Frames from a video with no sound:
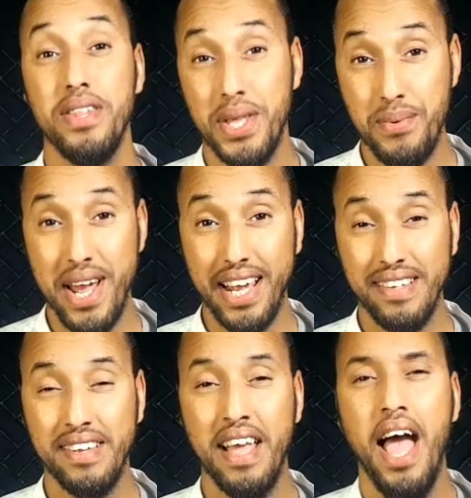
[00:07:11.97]

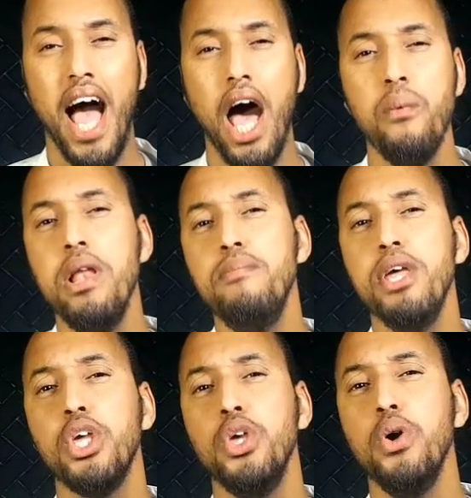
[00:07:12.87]
Direct. I will
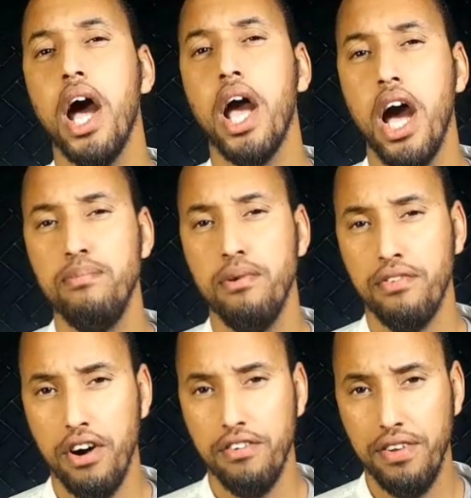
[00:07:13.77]
make you a cup
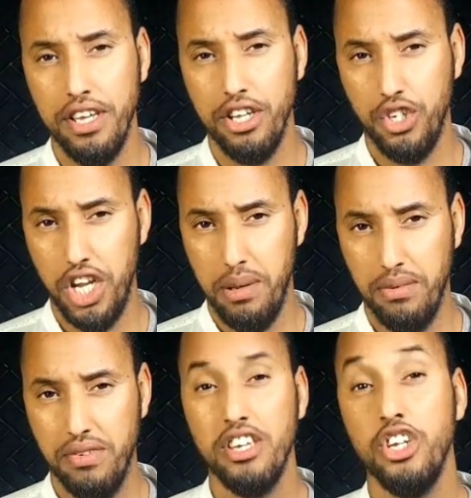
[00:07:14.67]
of coffee,
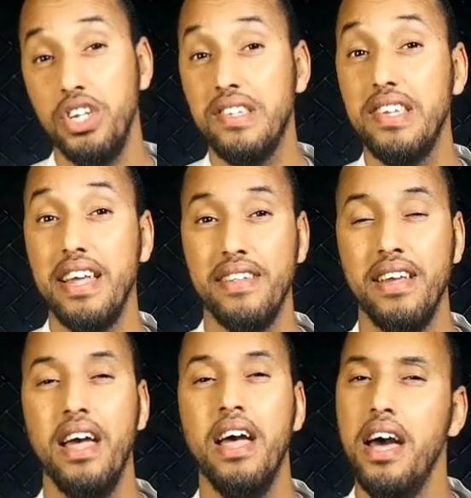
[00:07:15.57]
James, she said.
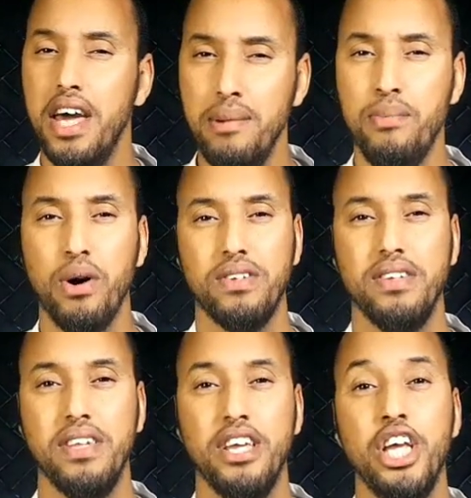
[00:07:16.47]

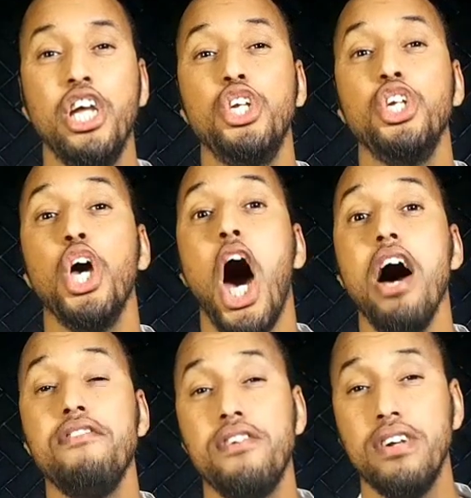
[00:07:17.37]
Reported. She
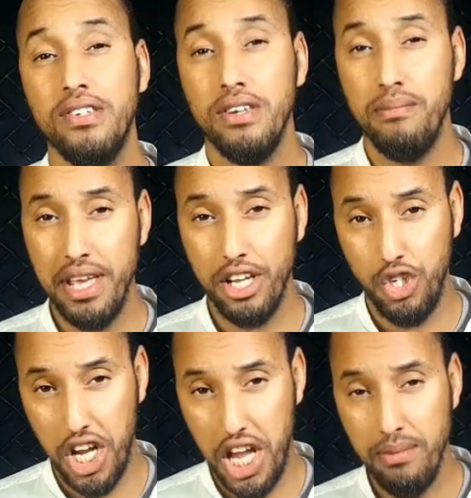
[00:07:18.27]
offered to
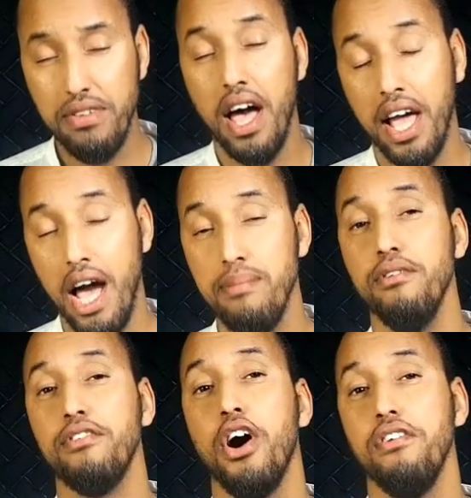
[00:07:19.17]
make James a
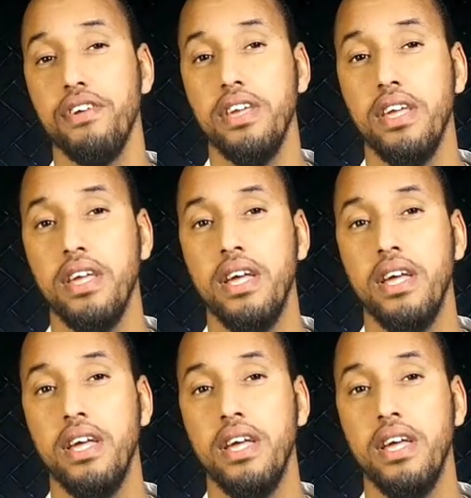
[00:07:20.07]
cup of coffee.